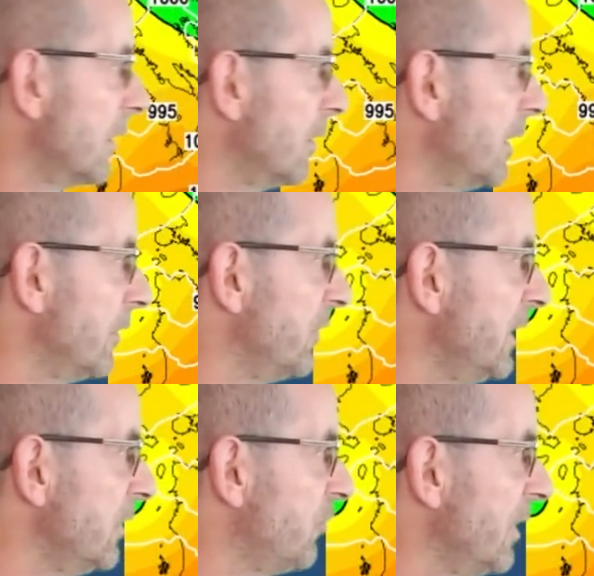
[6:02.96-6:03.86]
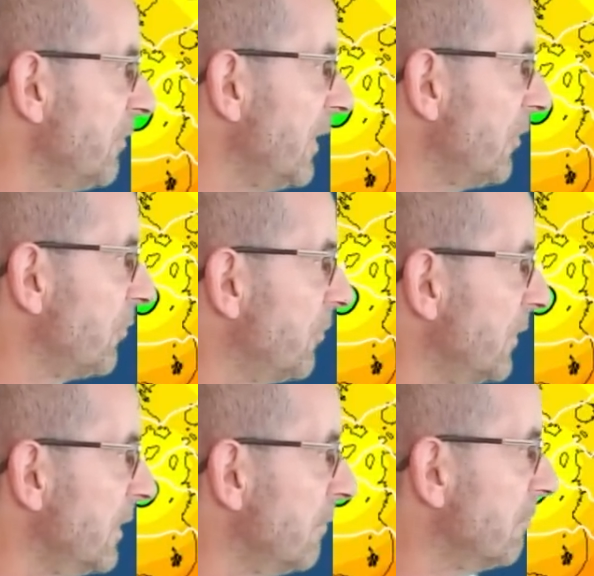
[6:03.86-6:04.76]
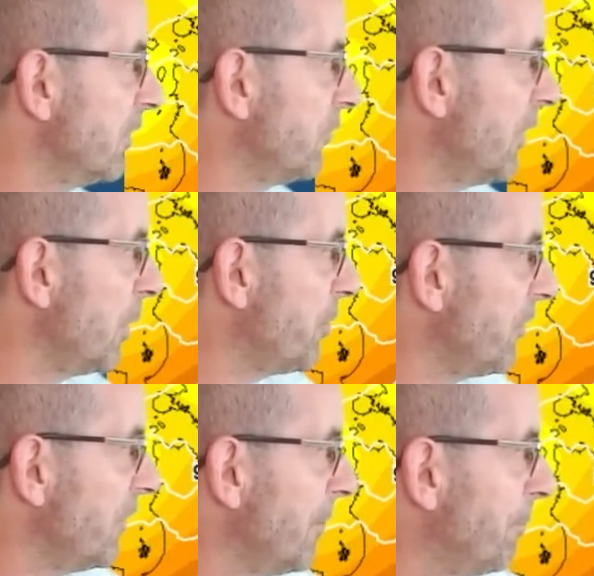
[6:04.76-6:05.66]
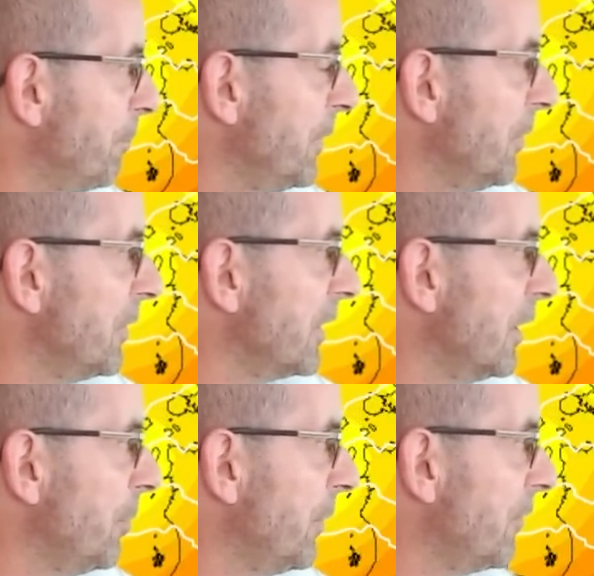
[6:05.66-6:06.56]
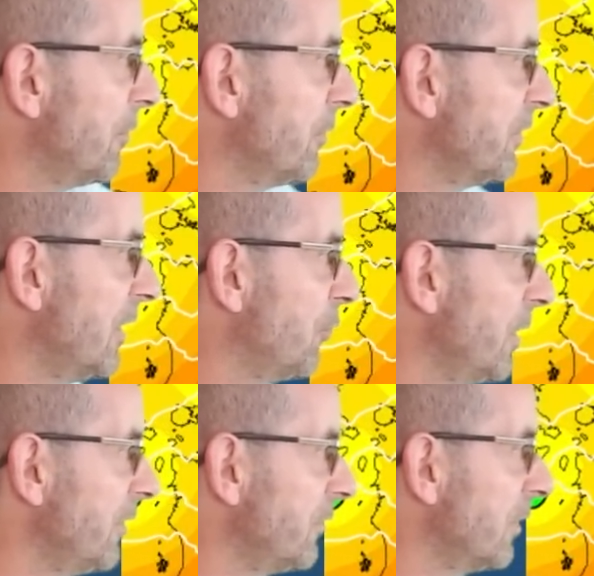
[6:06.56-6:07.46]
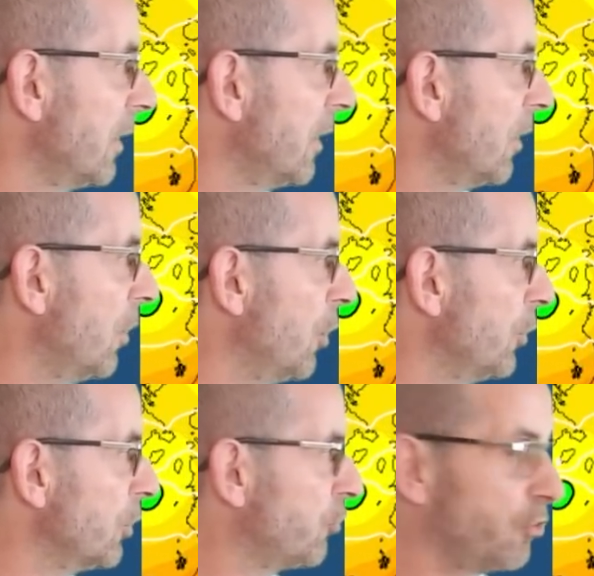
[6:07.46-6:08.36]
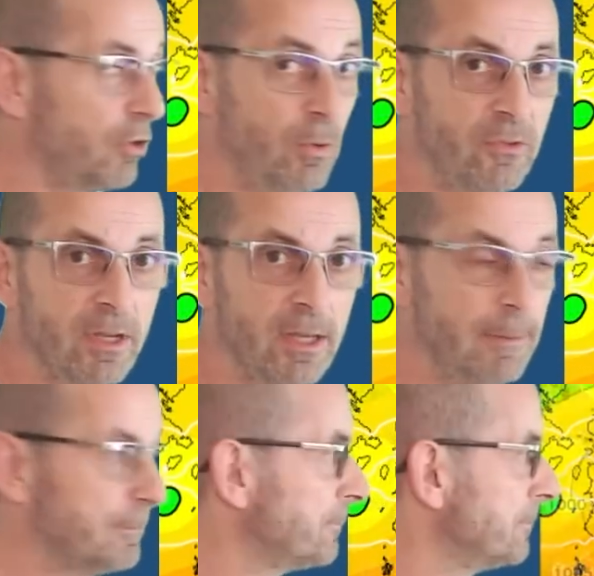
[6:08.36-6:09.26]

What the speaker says: Here's the GFS, the ridge of high pressure building up from the southwest on Tuesday.